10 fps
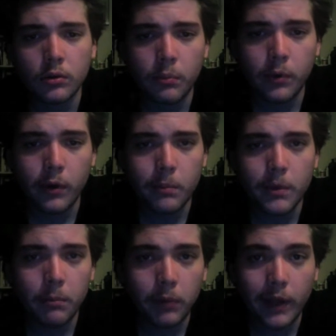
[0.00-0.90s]
put them in a
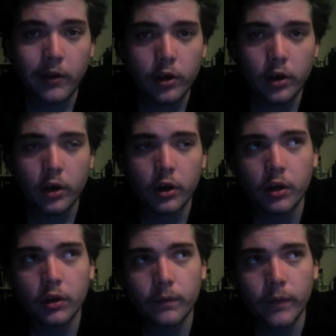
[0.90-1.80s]
blender,
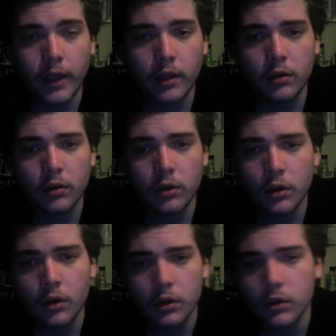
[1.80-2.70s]
and
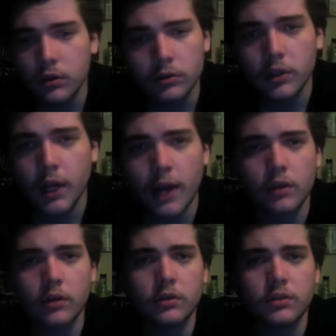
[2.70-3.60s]
kind
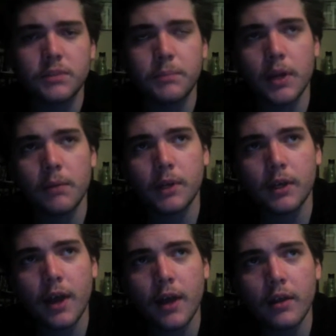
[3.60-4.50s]
of spin them
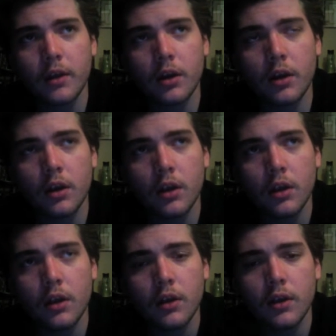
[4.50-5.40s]
together,
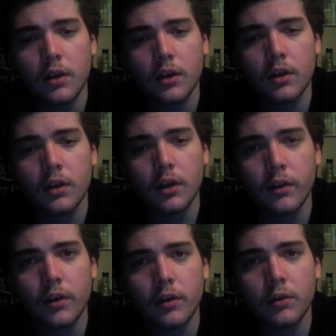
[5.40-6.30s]

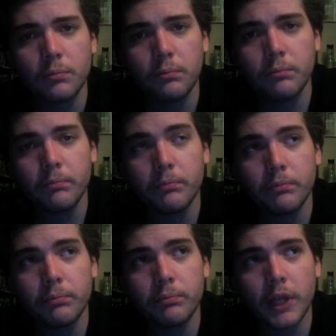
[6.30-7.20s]
although
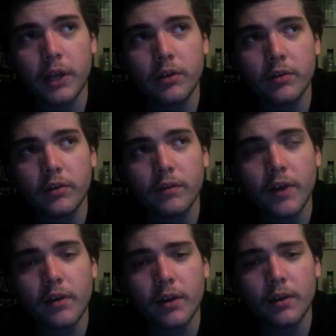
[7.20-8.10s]
blenders are
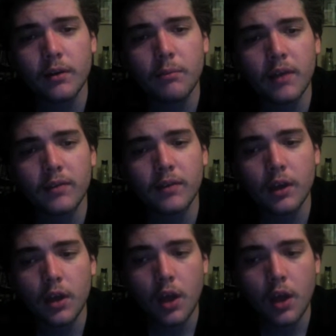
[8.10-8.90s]
very messy.